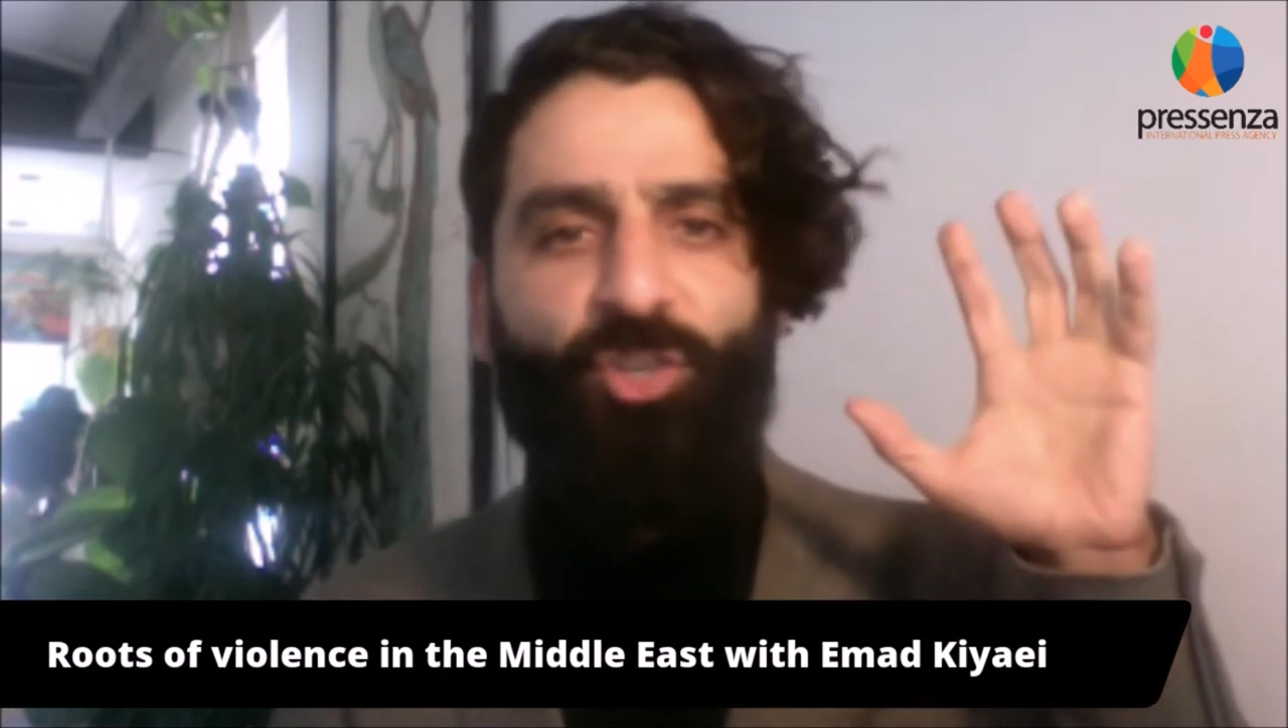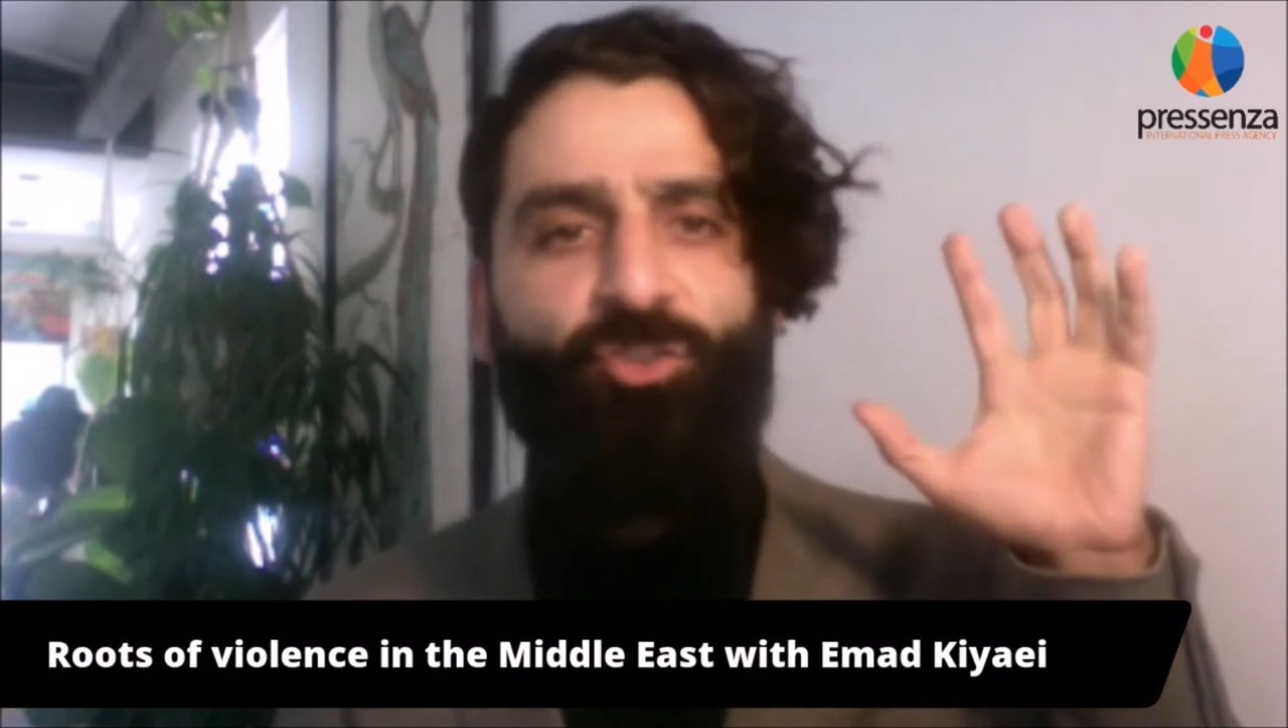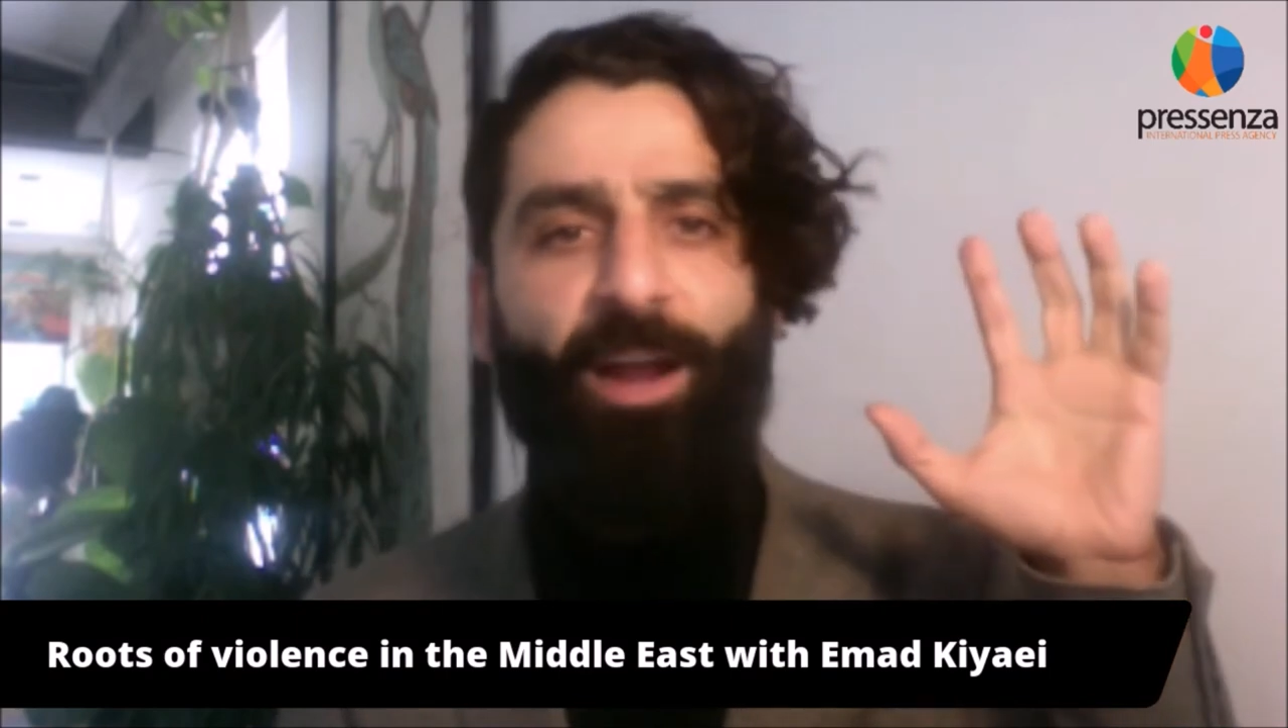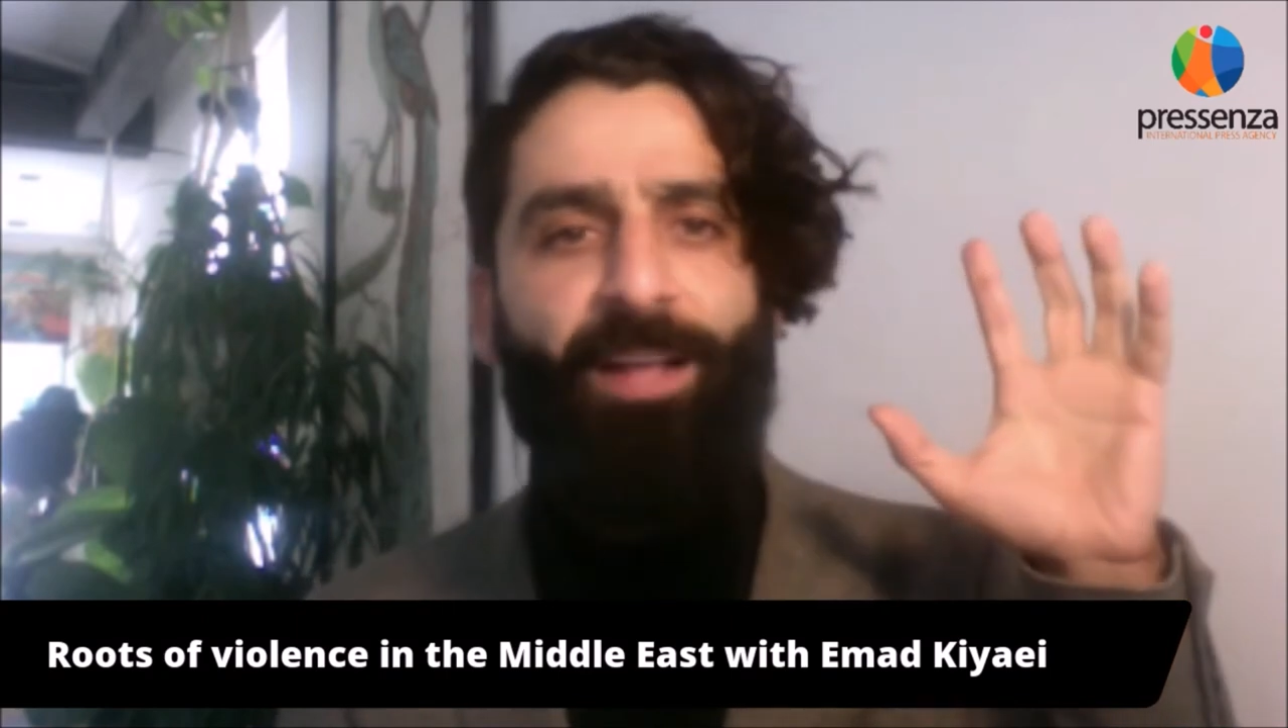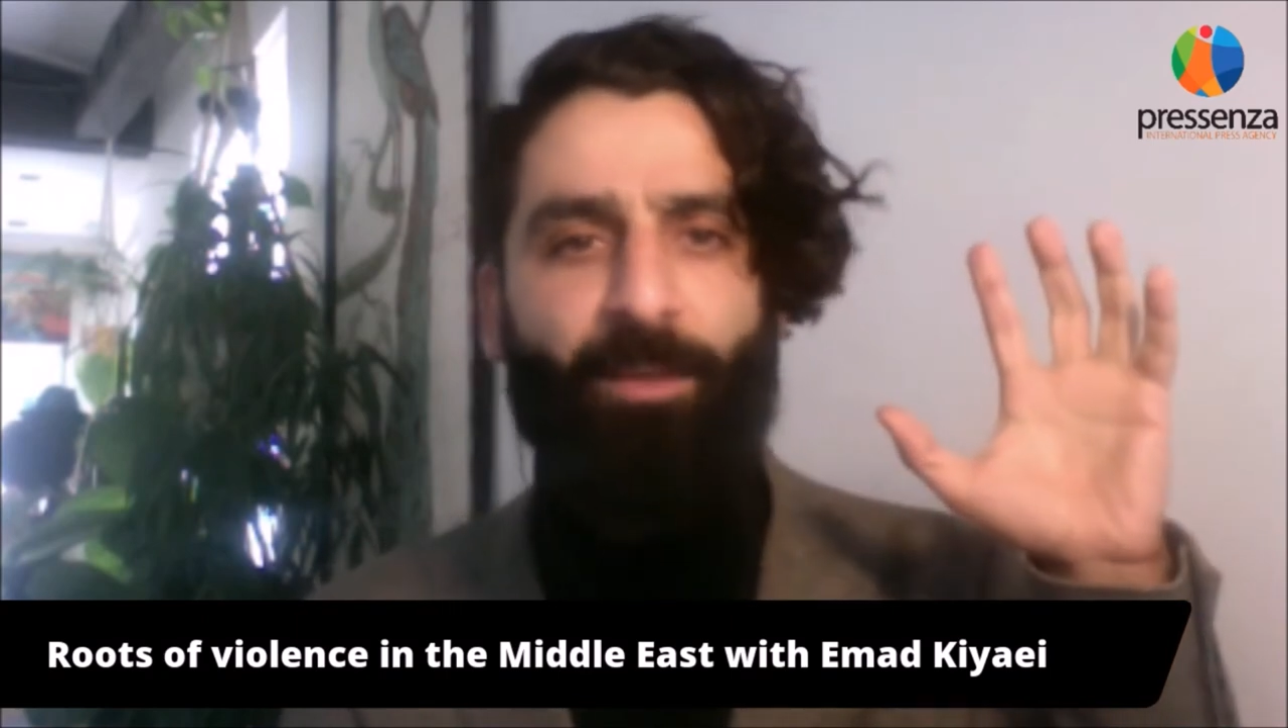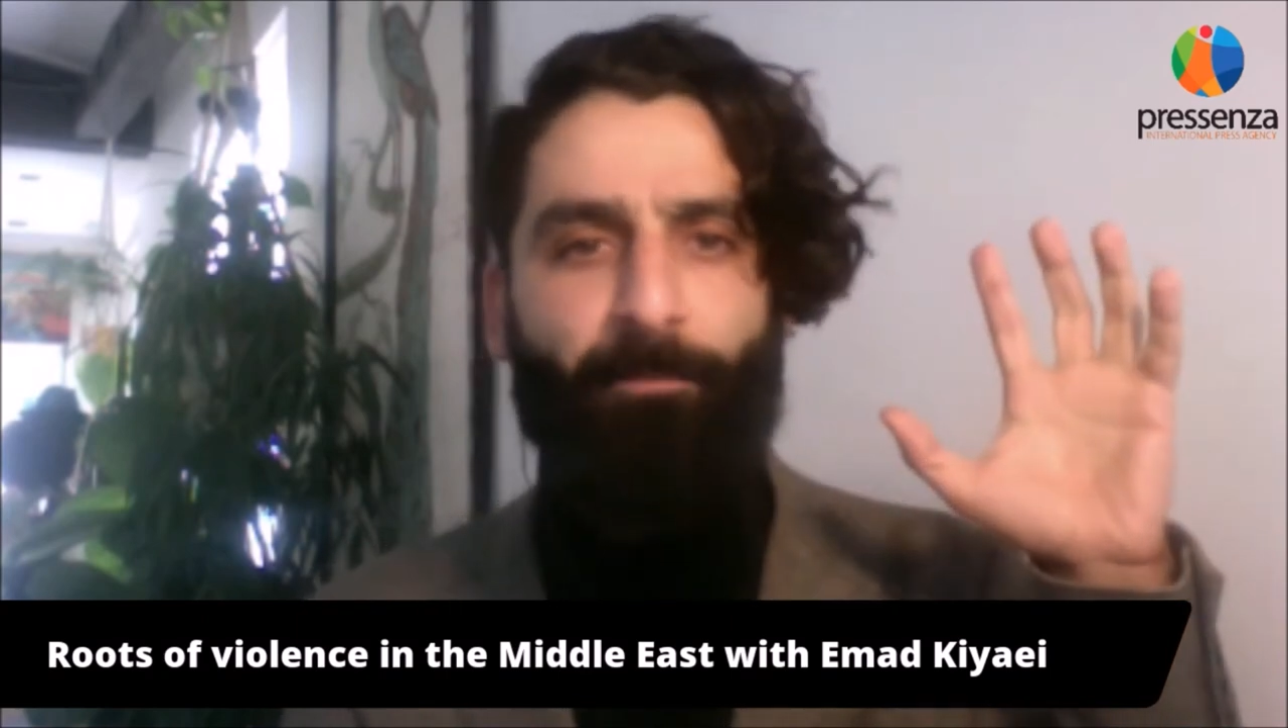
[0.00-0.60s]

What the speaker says: greater